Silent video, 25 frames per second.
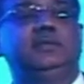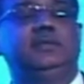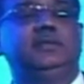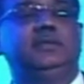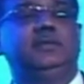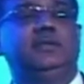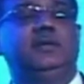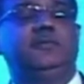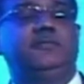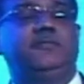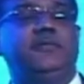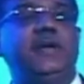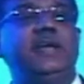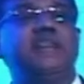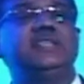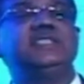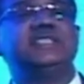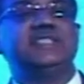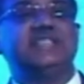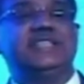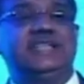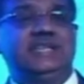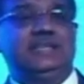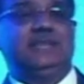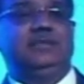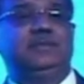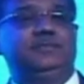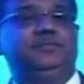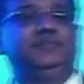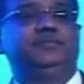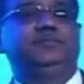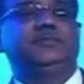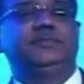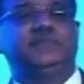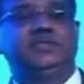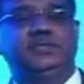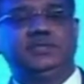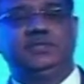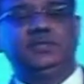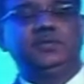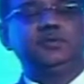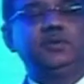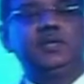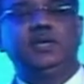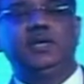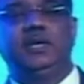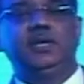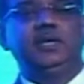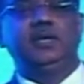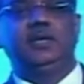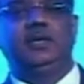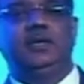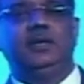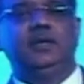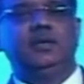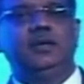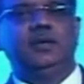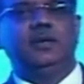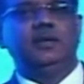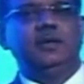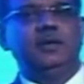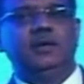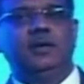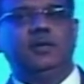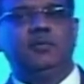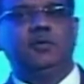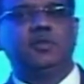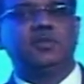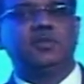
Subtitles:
a frenzy. Okay. About